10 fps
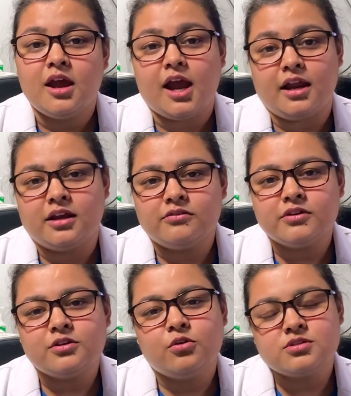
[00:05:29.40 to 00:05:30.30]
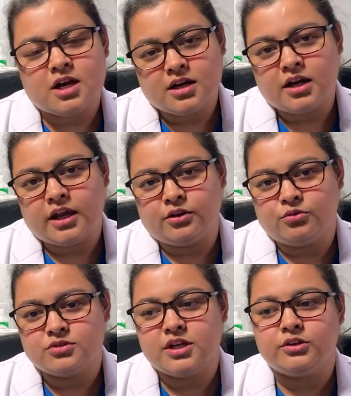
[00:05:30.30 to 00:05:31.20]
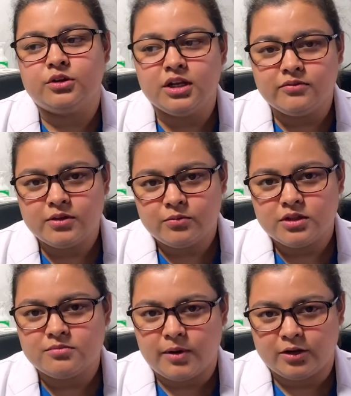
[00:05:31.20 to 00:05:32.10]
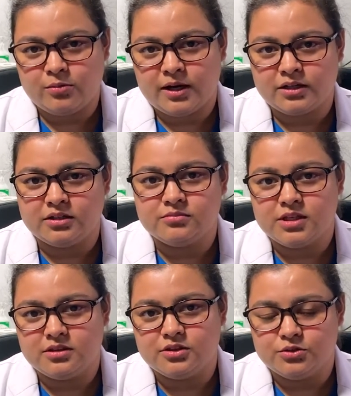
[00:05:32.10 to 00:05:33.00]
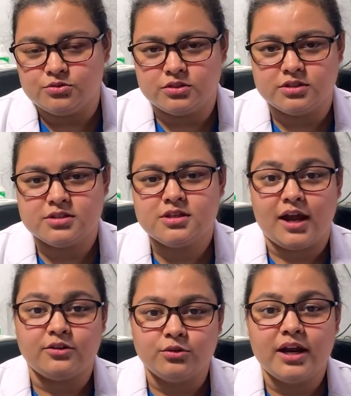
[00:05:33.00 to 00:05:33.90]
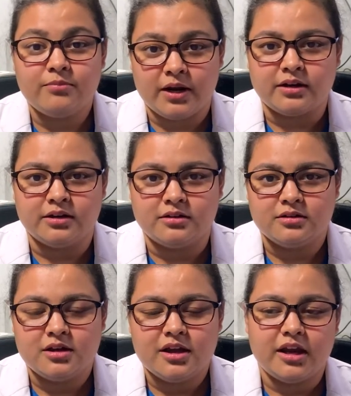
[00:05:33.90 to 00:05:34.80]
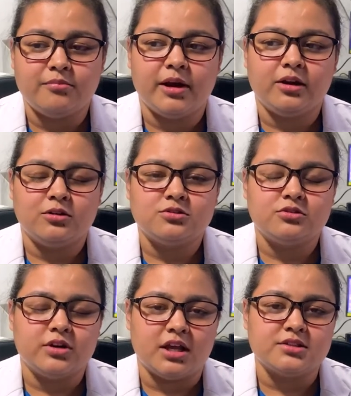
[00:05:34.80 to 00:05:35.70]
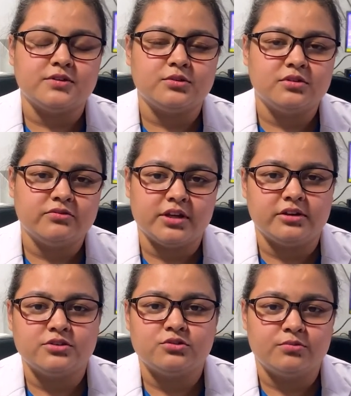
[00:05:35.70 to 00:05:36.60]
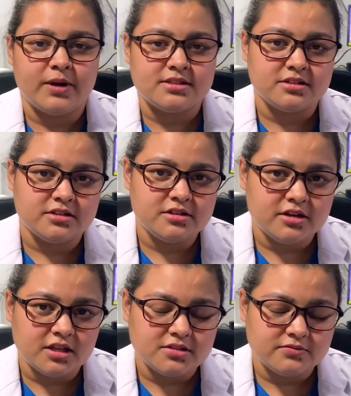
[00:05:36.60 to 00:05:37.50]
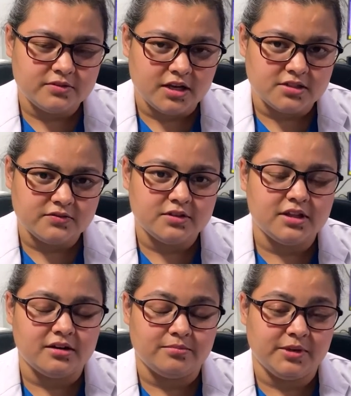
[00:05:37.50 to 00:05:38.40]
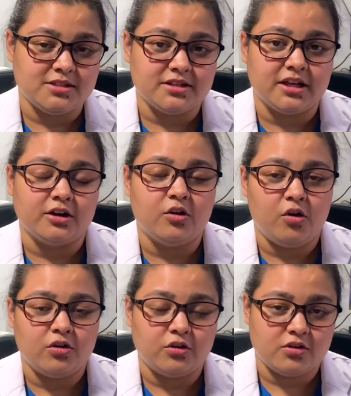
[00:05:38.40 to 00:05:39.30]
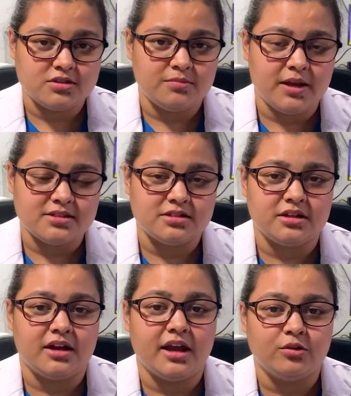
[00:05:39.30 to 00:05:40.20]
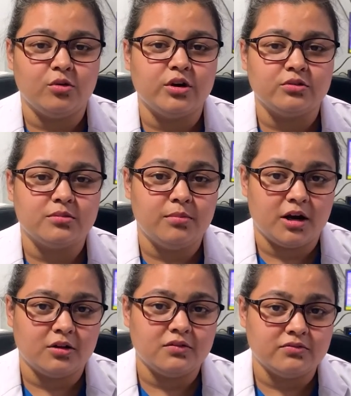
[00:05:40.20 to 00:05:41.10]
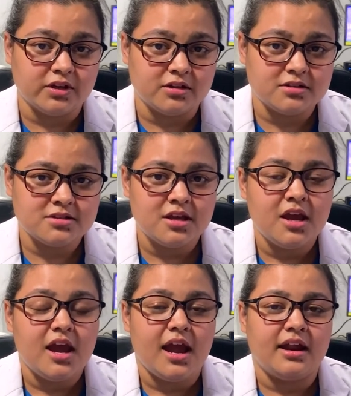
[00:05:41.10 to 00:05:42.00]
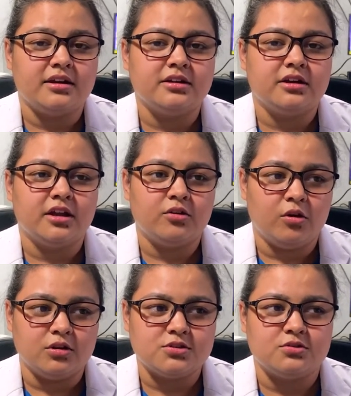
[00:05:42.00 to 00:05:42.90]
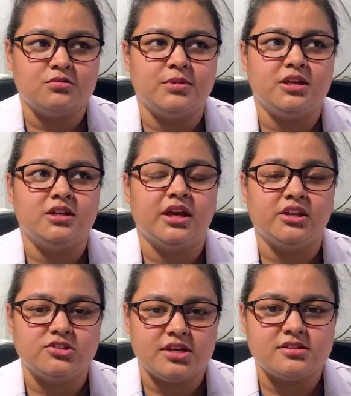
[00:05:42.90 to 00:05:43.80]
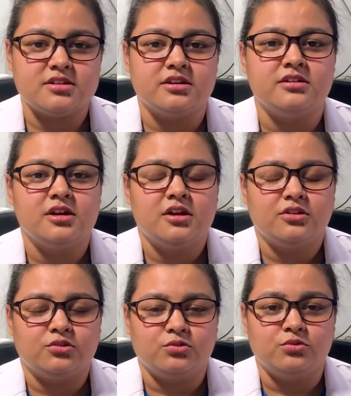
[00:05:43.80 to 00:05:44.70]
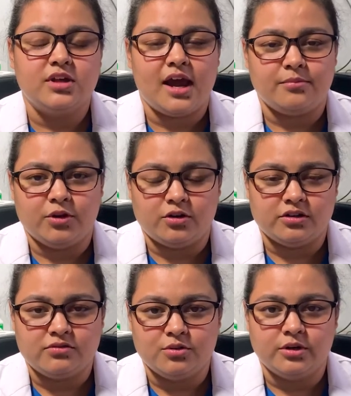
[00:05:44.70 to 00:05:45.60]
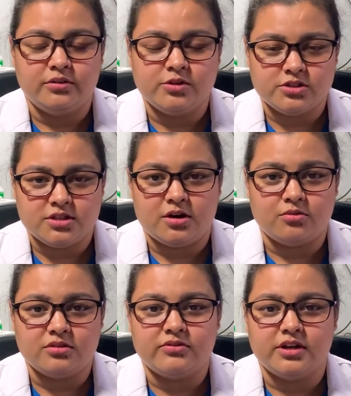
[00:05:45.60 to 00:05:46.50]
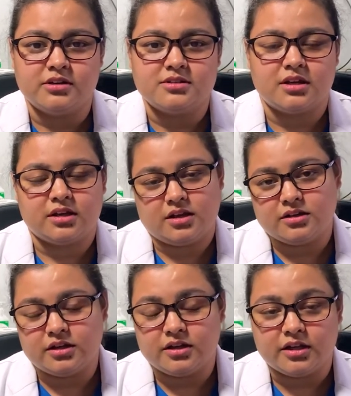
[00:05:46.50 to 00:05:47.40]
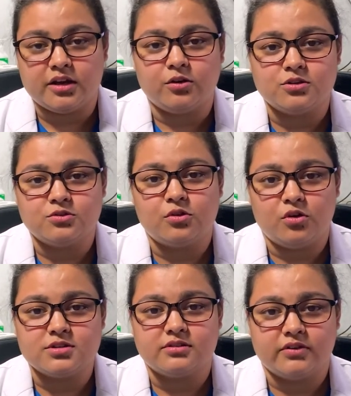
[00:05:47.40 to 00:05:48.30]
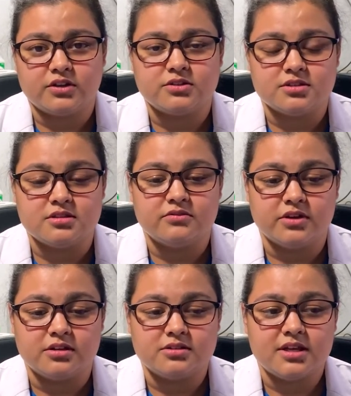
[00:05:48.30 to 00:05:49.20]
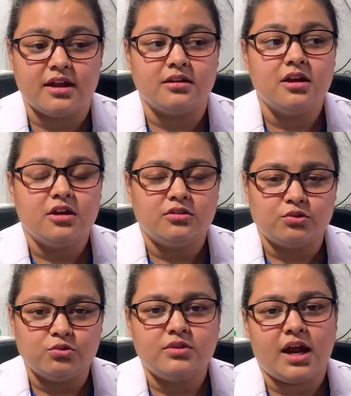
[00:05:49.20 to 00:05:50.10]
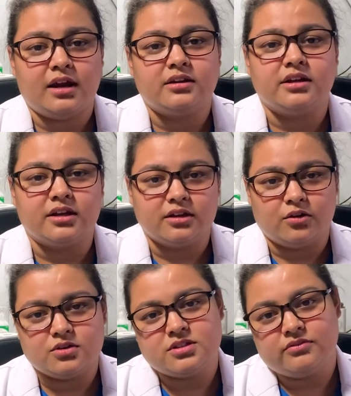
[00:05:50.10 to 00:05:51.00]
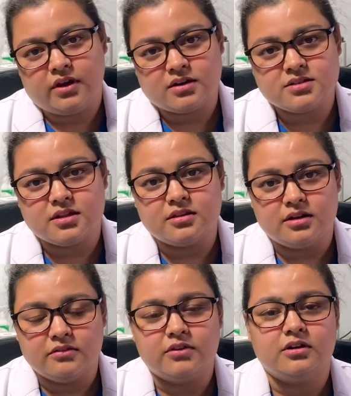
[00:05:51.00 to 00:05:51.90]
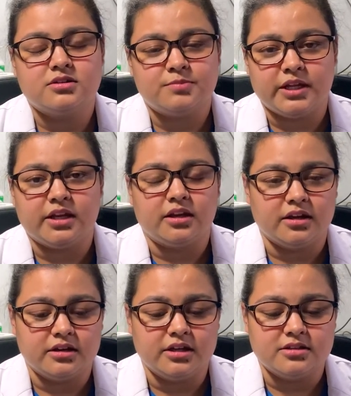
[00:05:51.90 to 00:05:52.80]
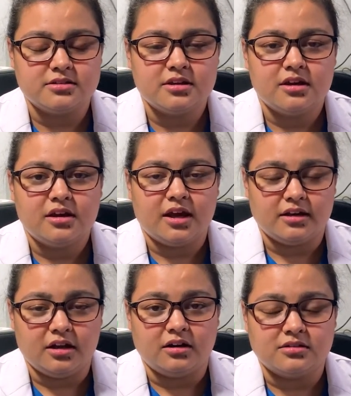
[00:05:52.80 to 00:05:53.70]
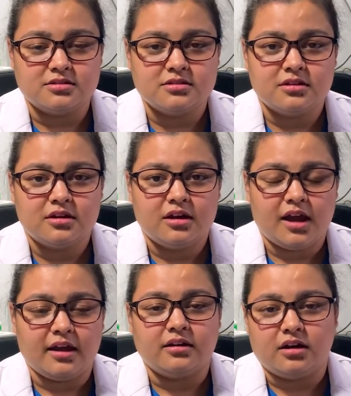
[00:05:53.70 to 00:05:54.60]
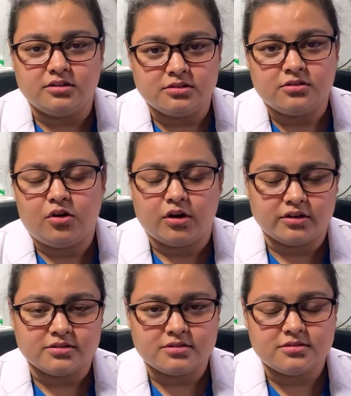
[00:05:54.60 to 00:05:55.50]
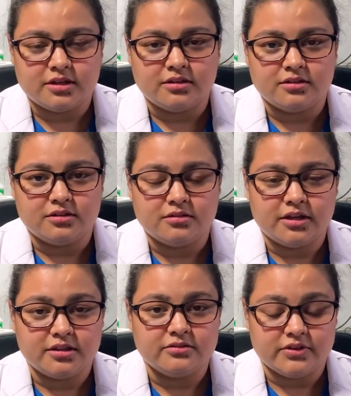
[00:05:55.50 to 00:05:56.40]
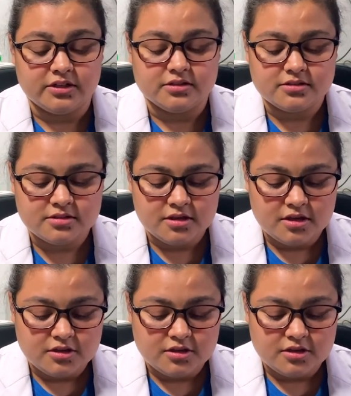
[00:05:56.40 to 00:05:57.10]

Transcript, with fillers: And if it goes undiagnosed and you're living with mycobacterium in the uterus and you get pregnant, it might also transfer to the fetus through placental trans transfer. That means it can cross the placenta and go into the blood of the fetus. And it can also be ingested through the amniotic fluid, which is around the fetus. And it can also cause infections in the fetus. And through that, it can cause defects in the liver, spleen, kidneys, and lungs and other organs in the, in the fetus.